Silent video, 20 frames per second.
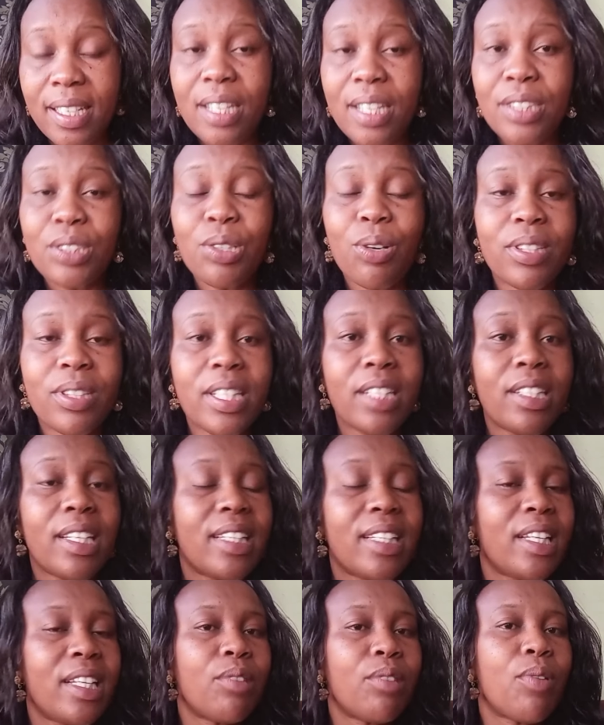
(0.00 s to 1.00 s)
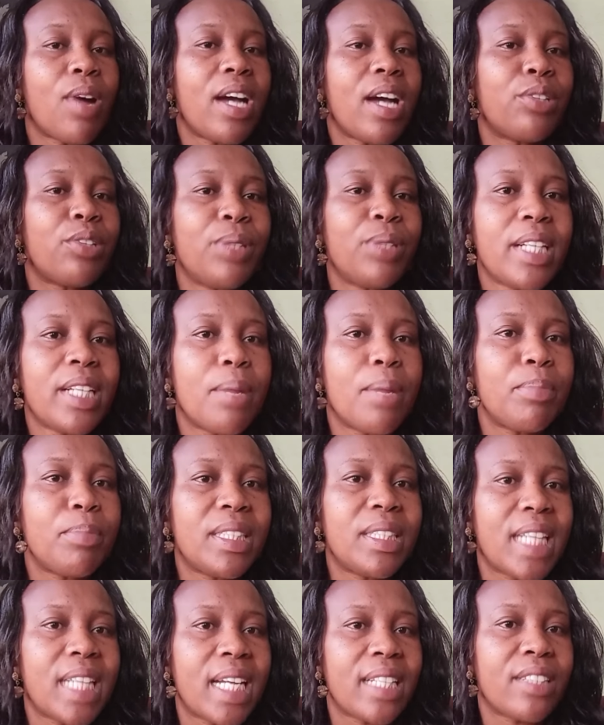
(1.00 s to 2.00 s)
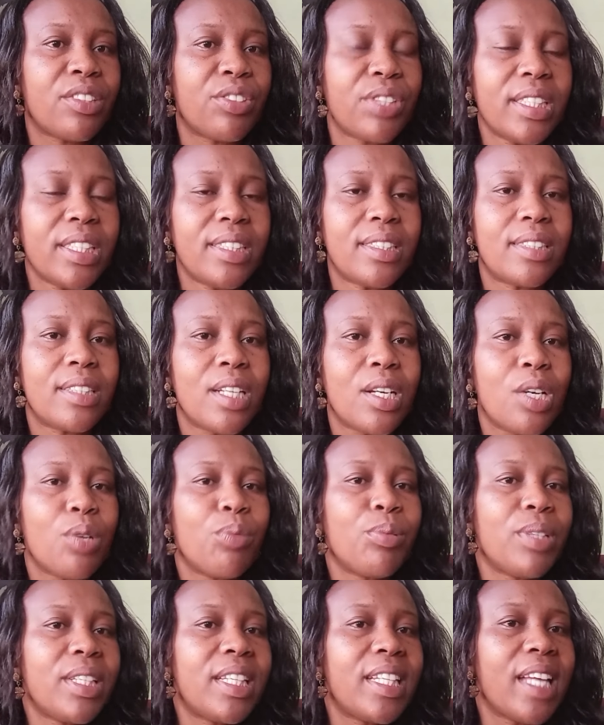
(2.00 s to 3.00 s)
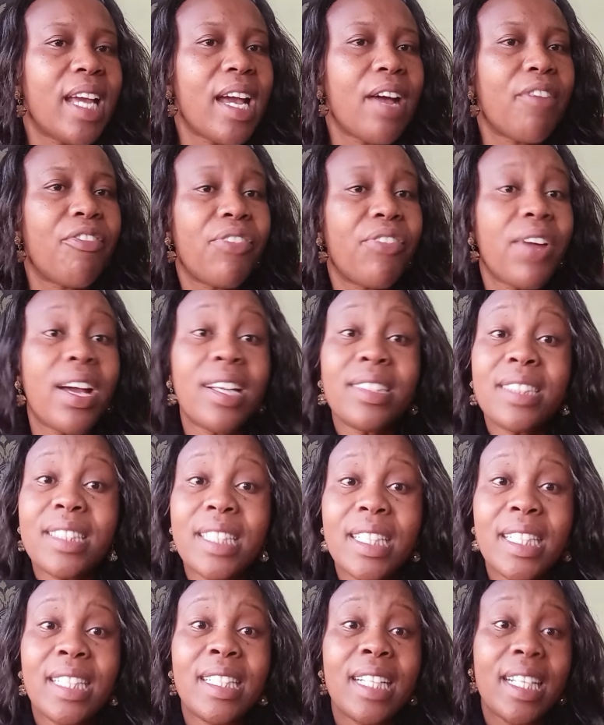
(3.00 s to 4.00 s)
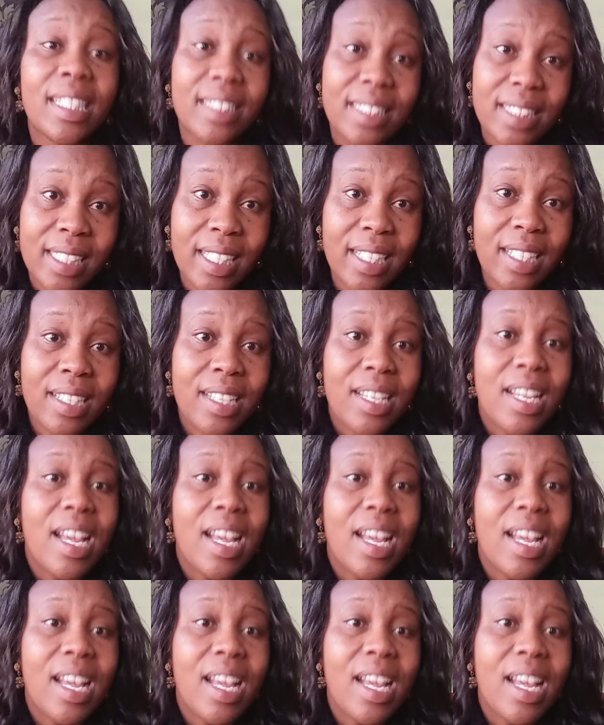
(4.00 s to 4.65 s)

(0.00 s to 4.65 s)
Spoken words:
So they were doing a meet and greet with their fans in SA.